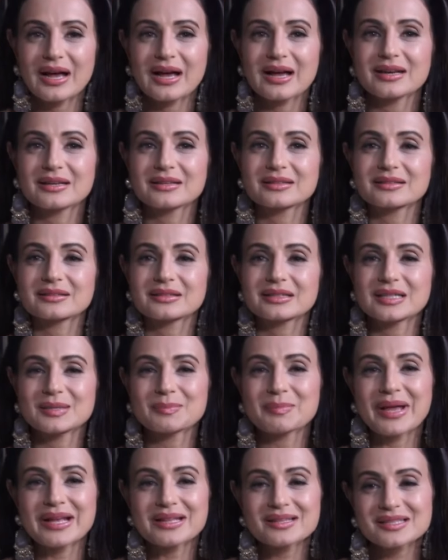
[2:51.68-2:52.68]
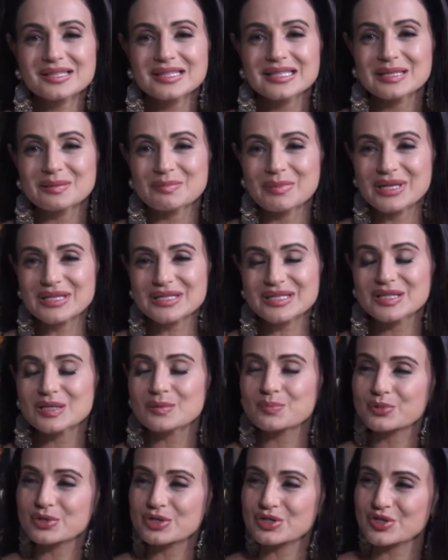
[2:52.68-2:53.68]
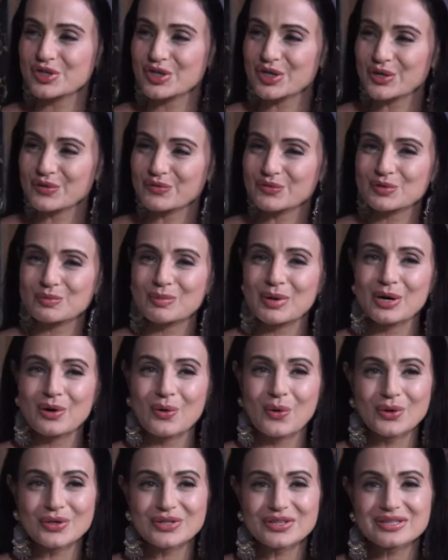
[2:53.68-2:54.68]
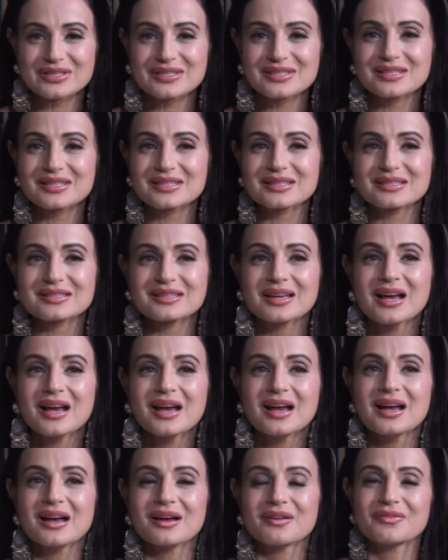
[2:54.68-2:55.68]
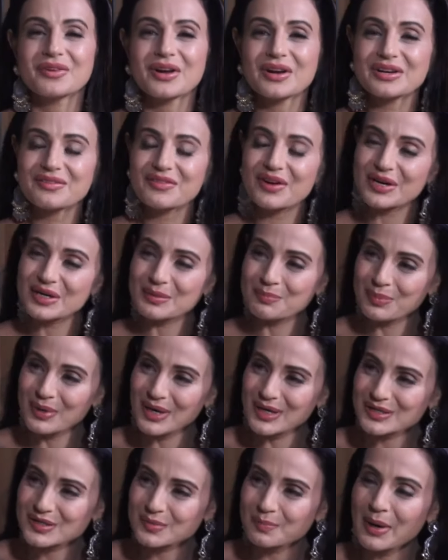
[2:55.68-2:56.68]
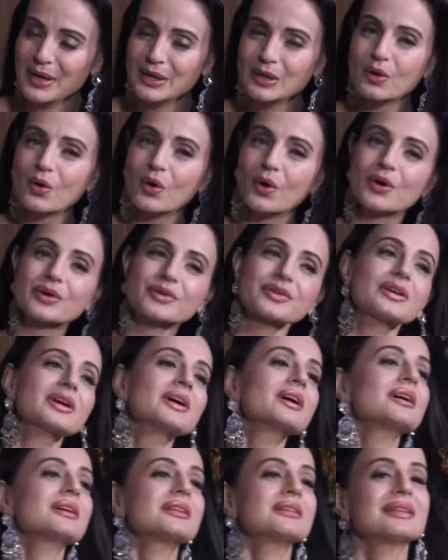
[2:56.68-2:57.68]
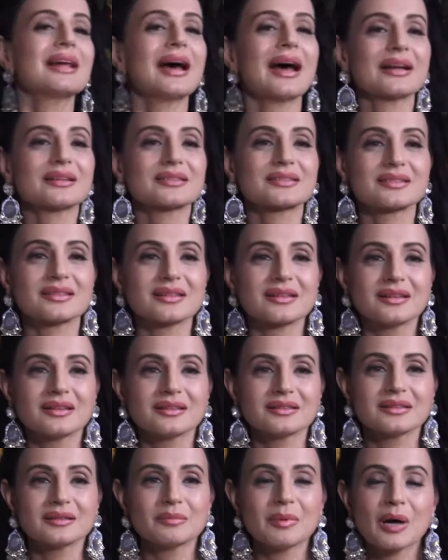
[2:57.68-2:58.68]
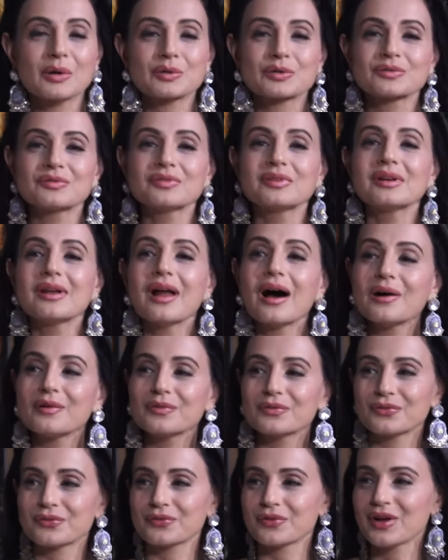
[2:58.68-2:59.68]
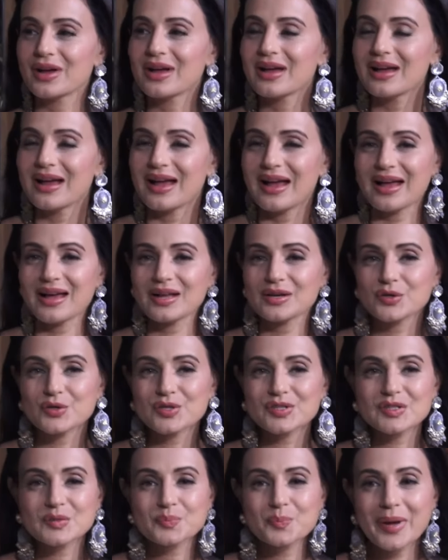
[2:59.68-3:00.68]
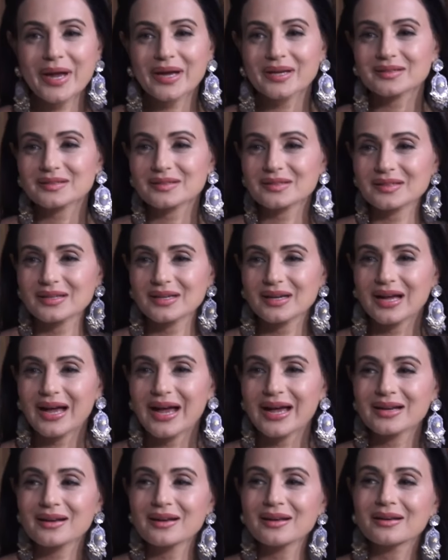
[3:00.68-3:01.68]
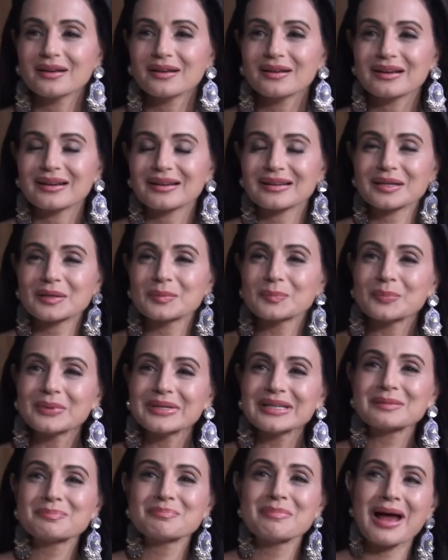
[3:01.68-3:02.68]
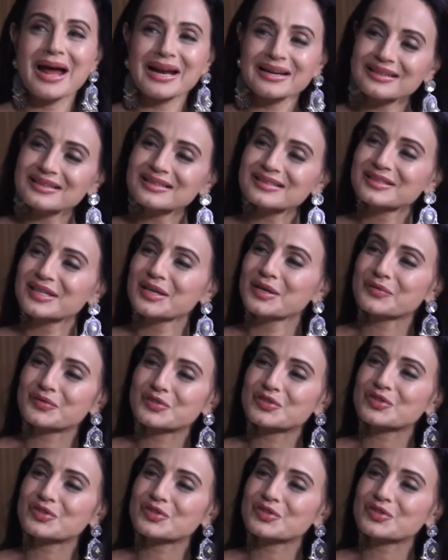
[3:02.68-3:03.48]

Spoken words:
and immensely, immensely appreciative to my audiences. Very, very blessed by God that the amount of love and respect and complete madness they have